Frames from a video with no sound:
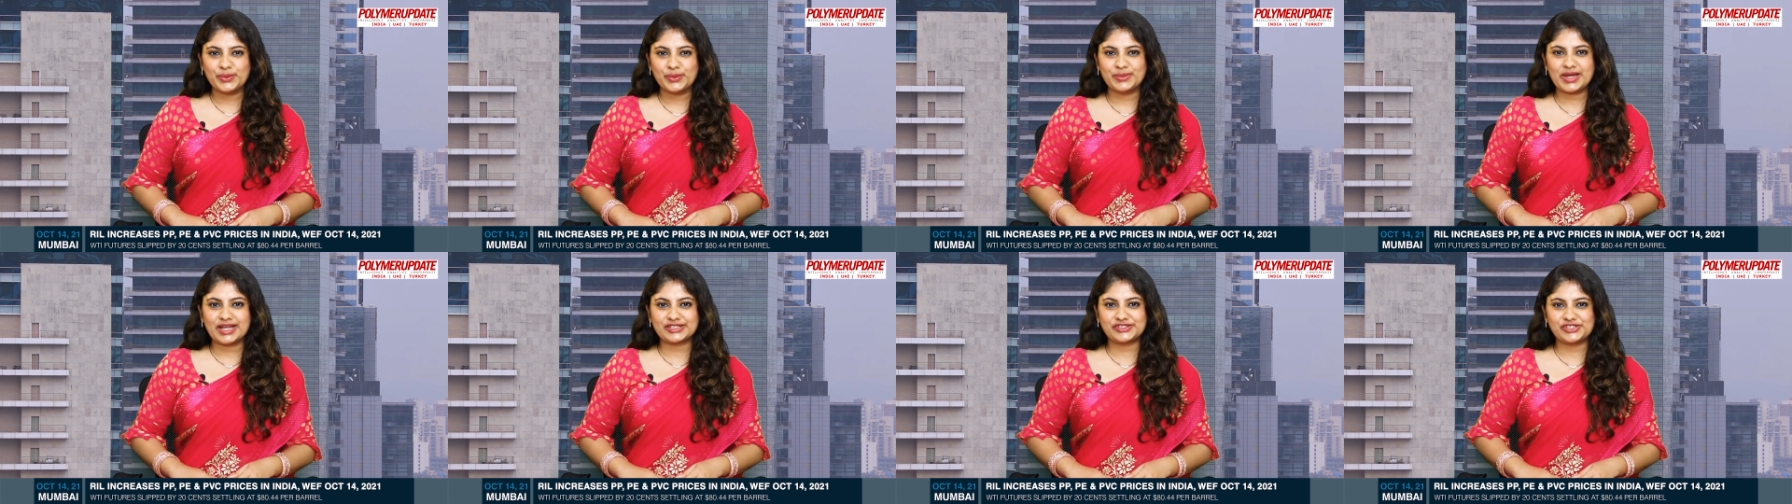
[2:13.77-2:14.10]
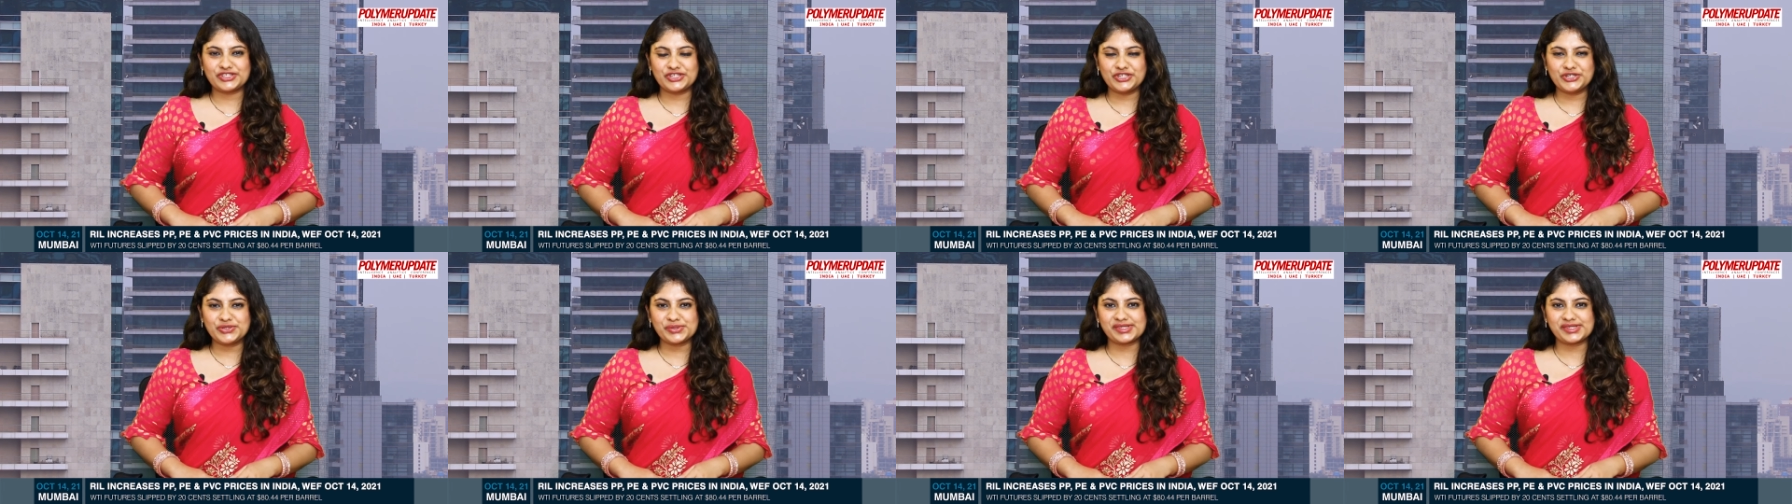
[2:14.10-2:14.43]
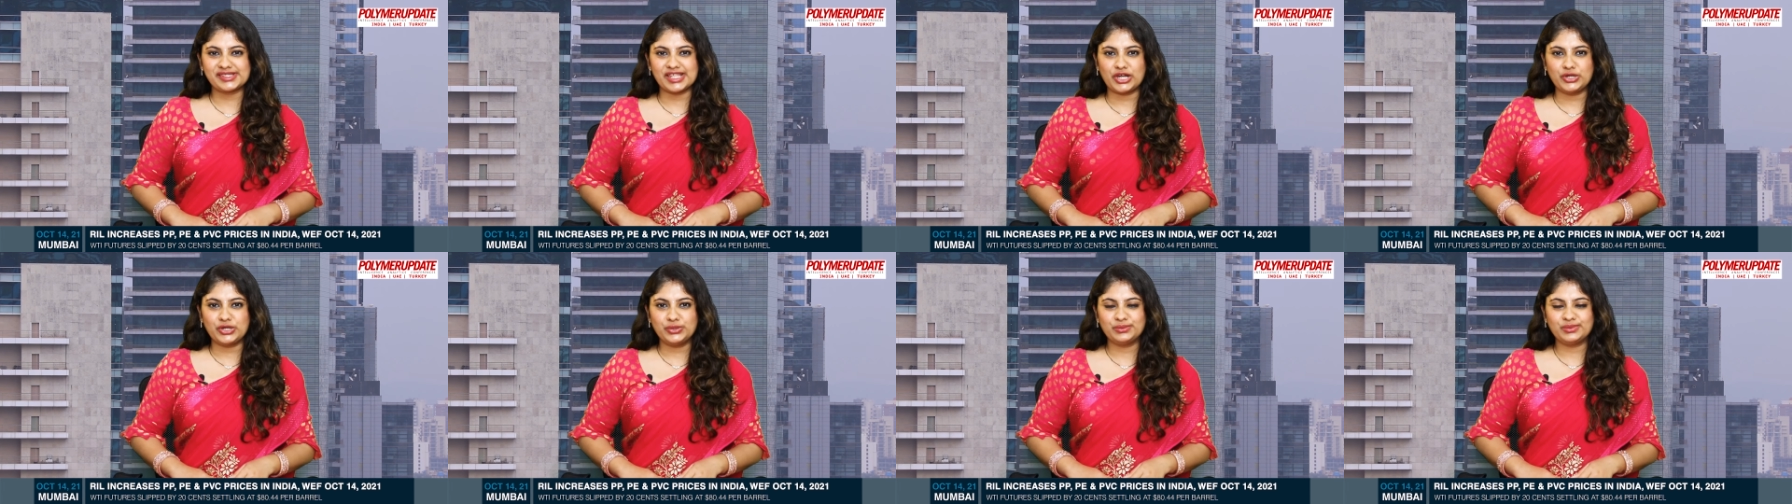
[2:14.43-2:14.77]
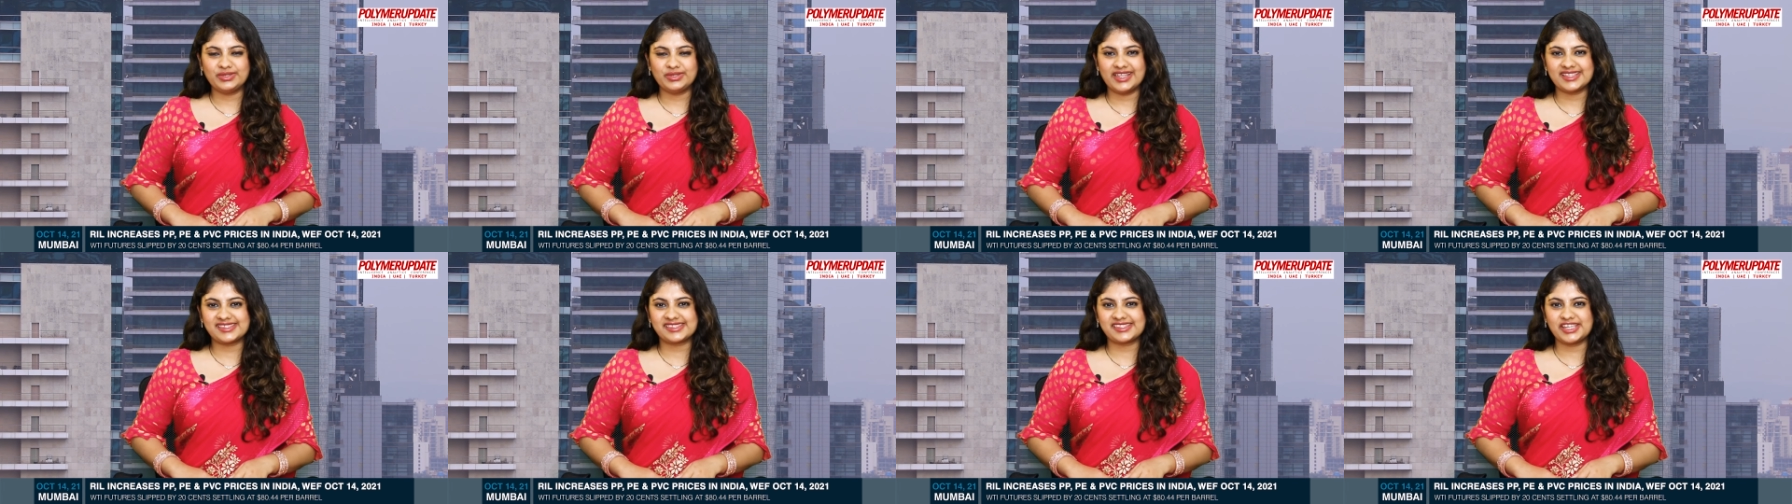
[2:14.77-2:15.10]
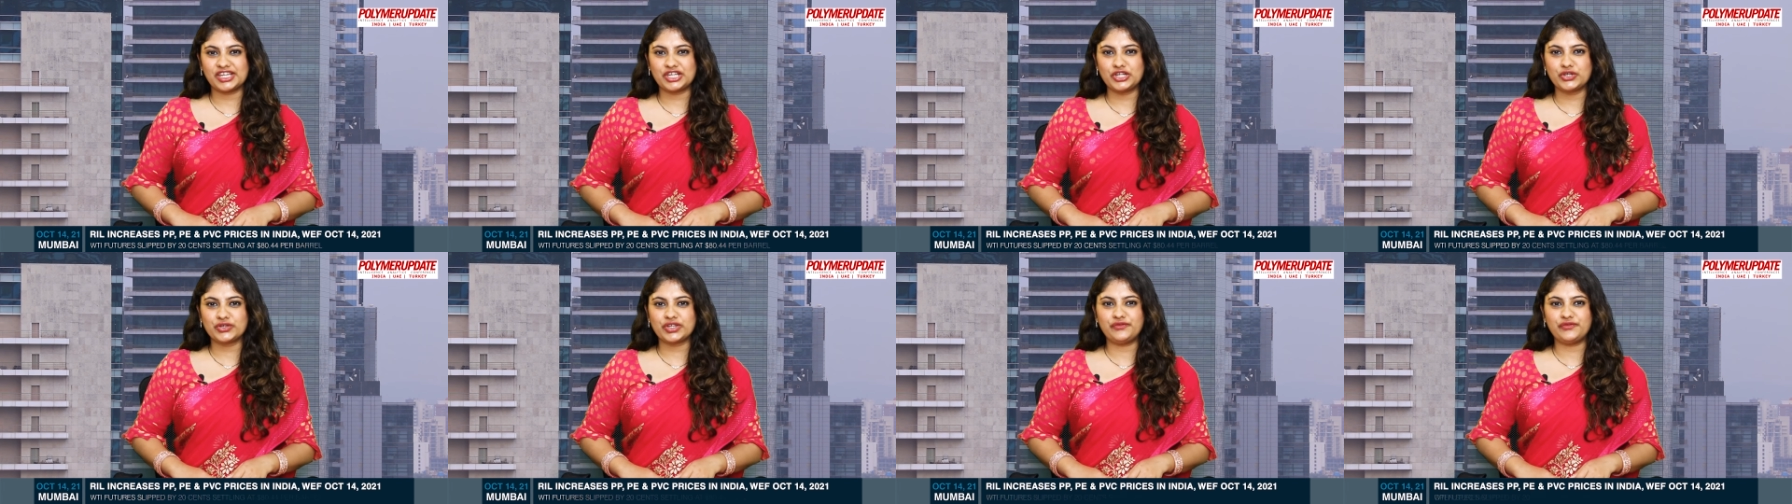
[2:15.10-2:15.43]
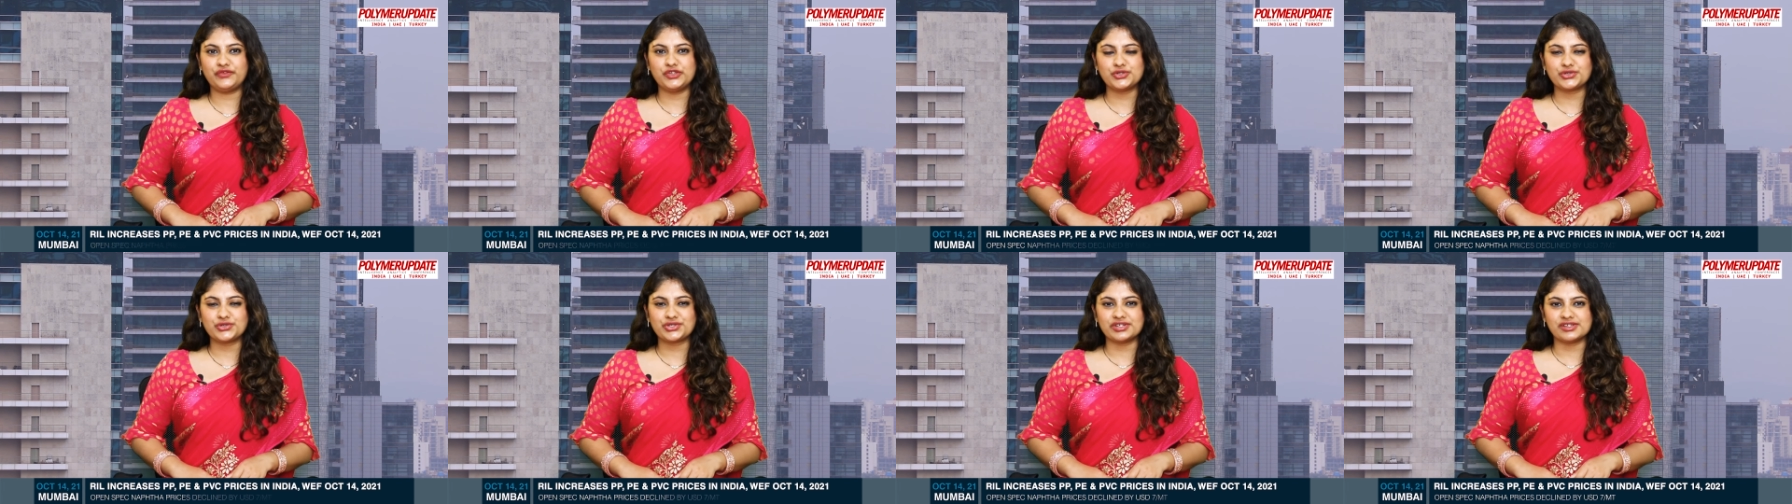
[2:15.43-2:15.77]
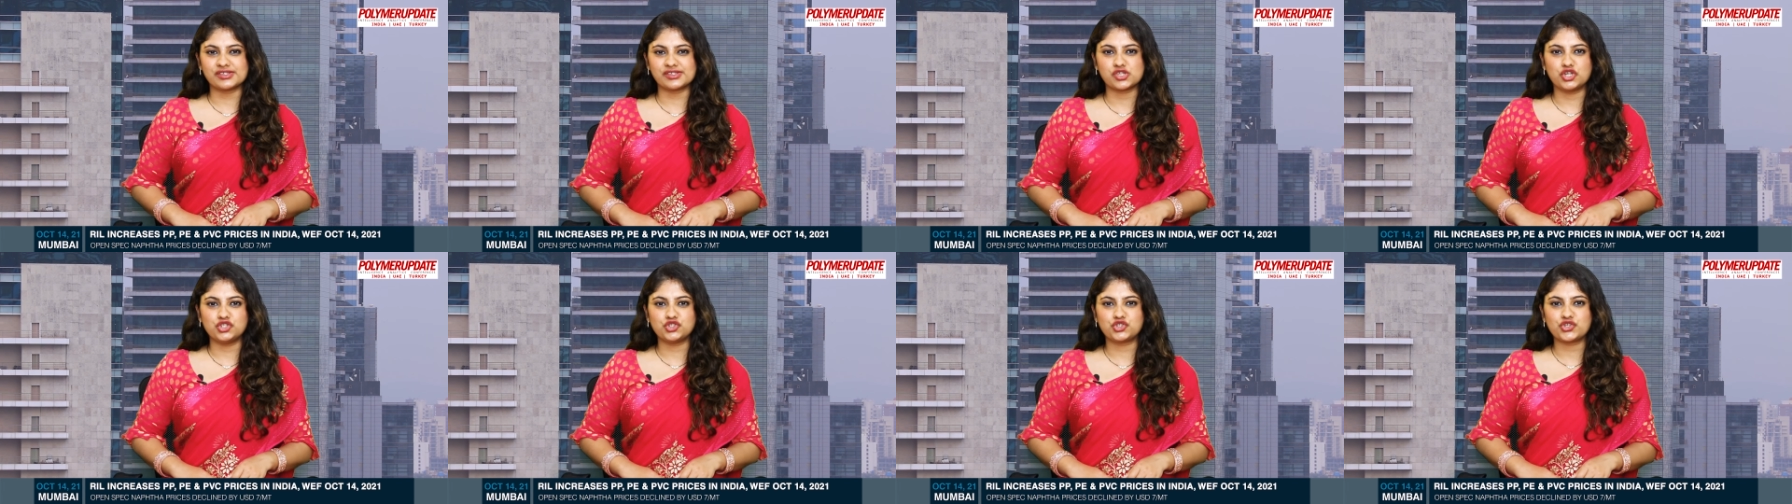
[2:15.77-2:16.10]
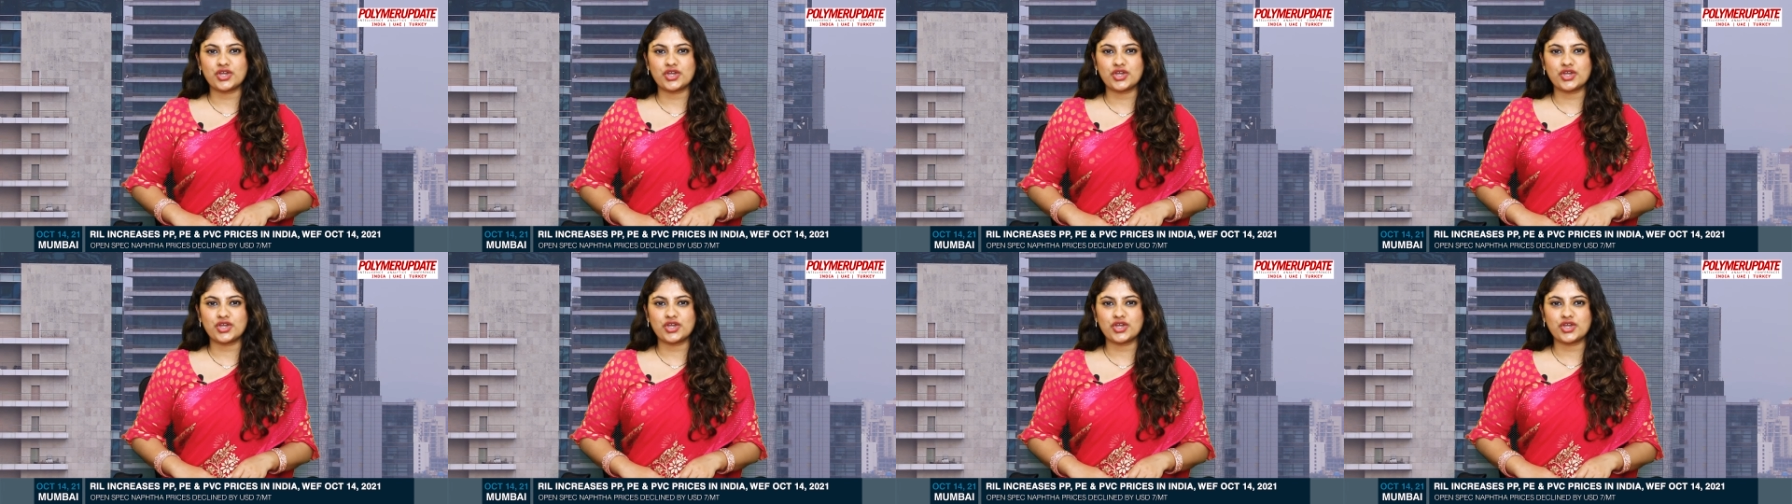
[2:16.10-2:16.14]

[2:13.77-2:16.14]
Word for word: Back to news now. Let's take a look at futures on